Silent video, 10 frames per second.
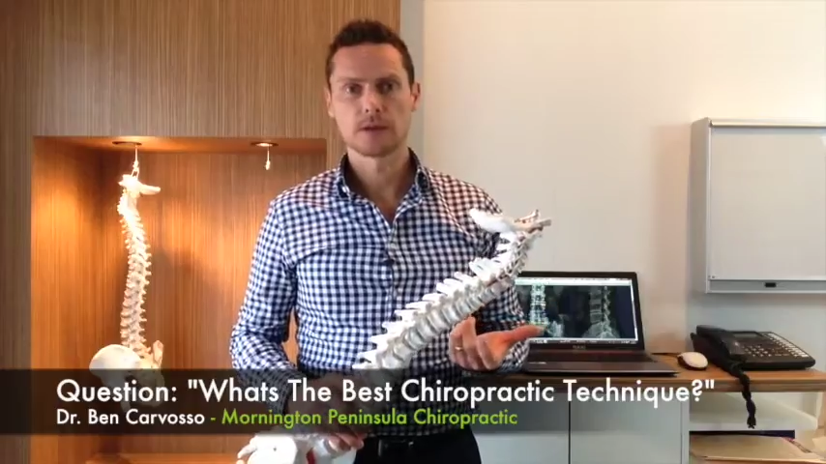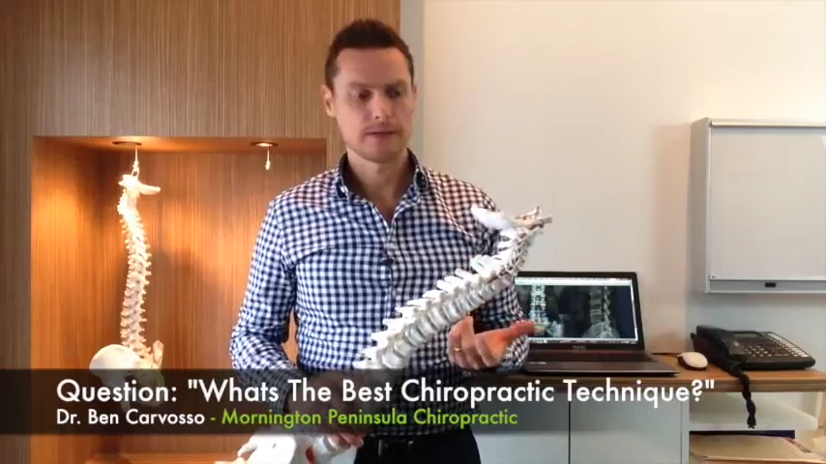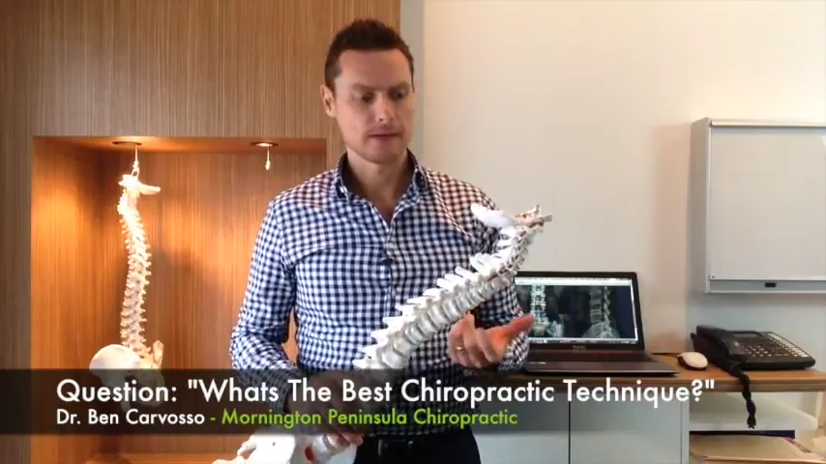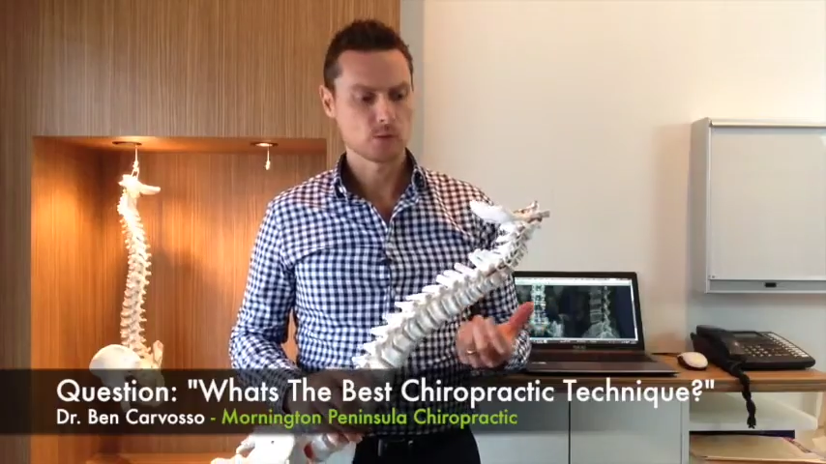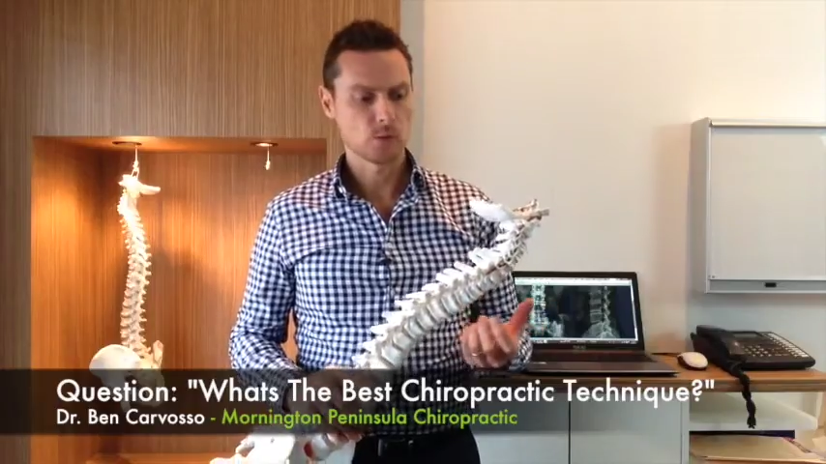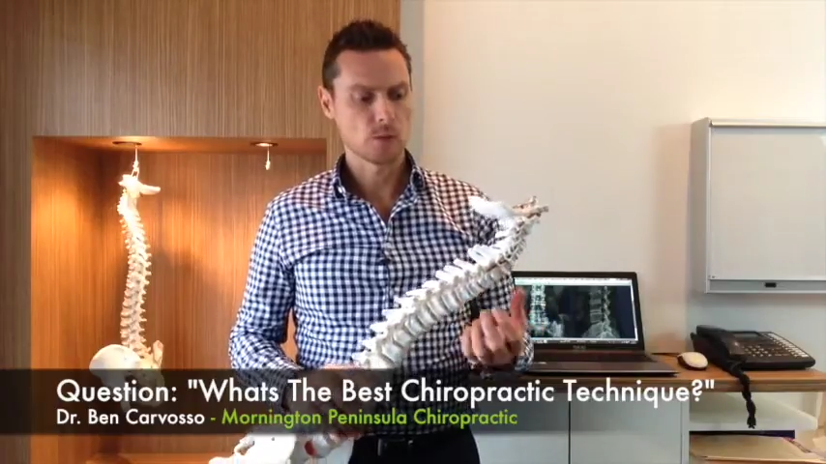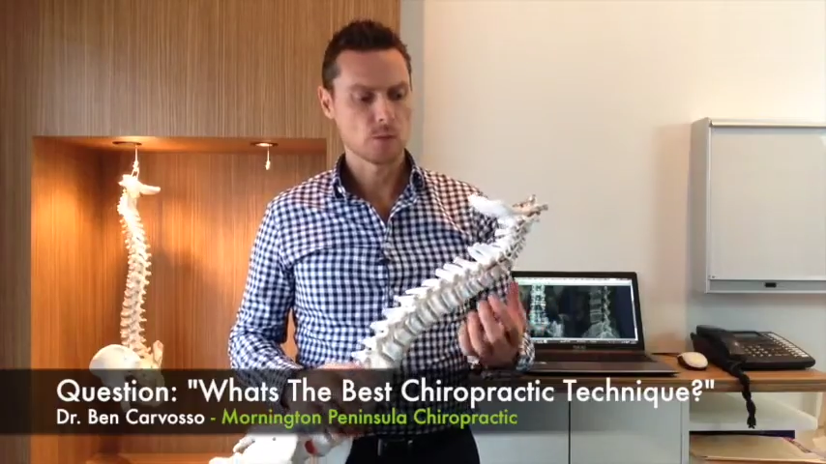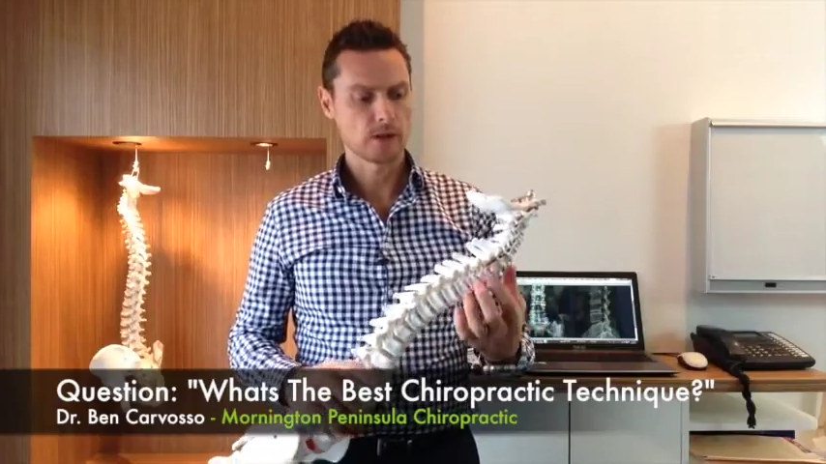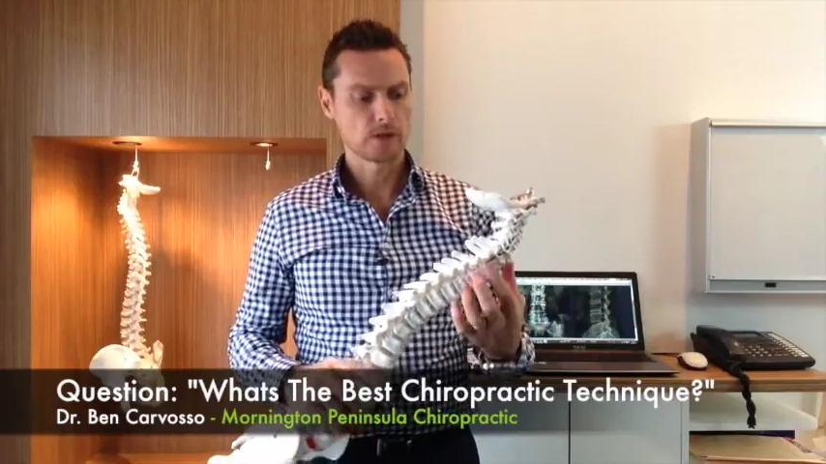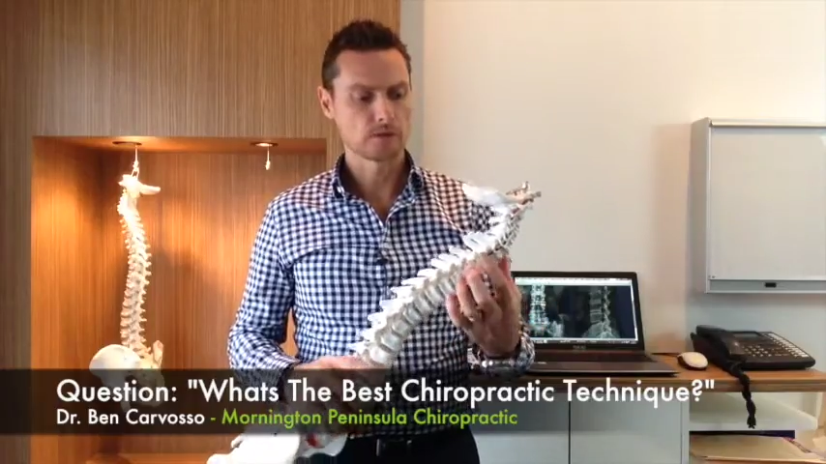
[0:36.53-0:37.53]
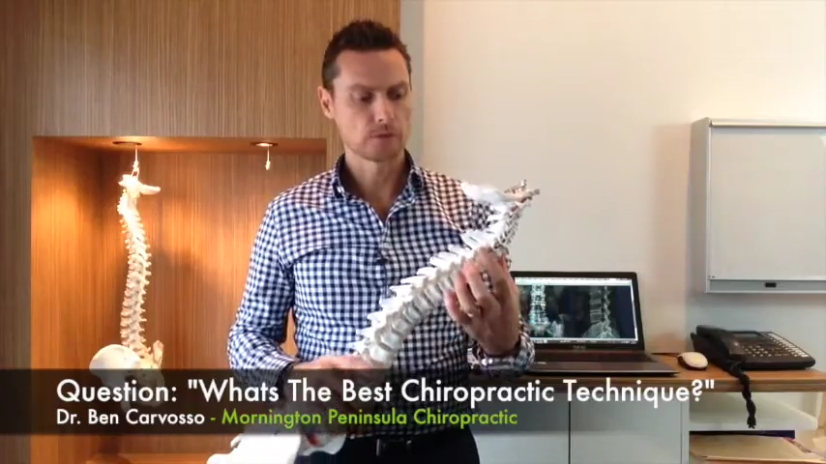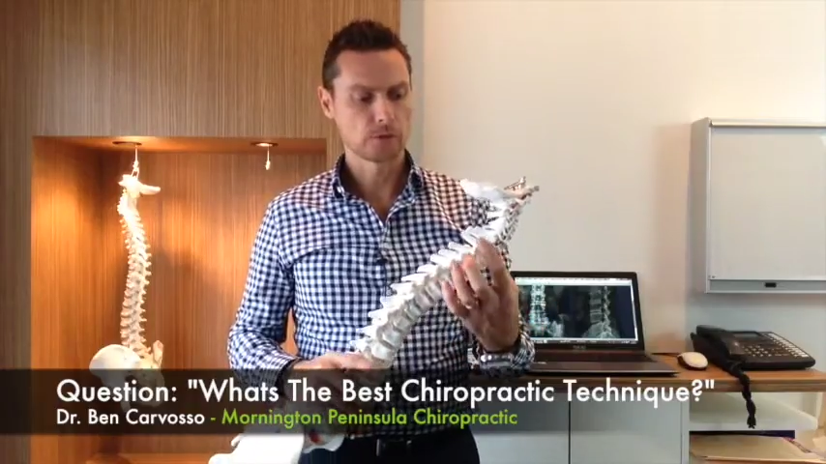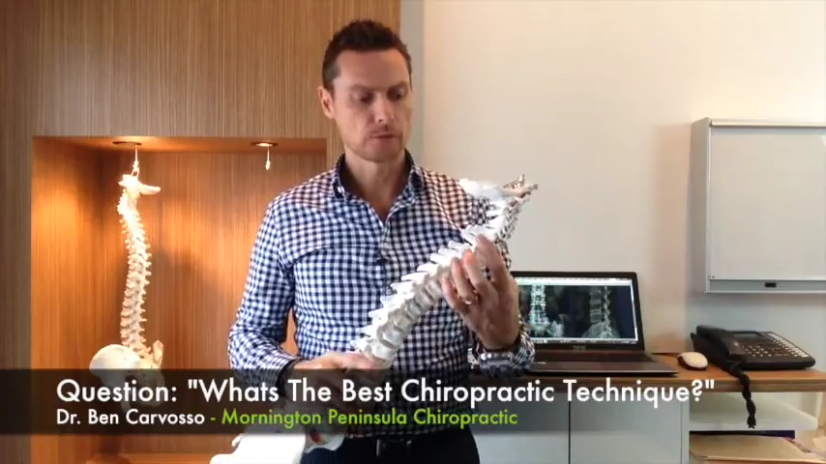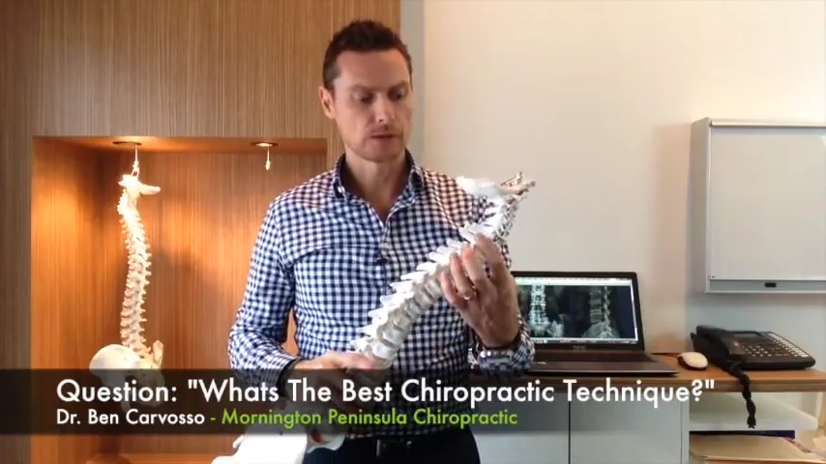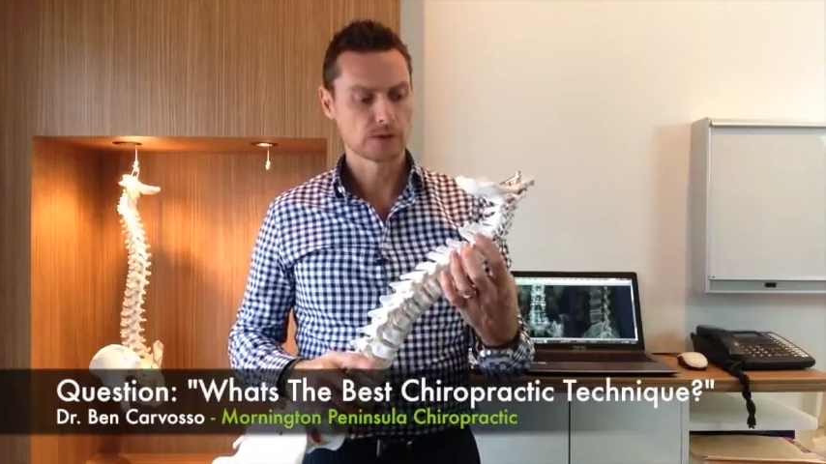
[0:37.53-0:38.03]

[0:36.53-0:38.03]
and that's where one of the vertebrae in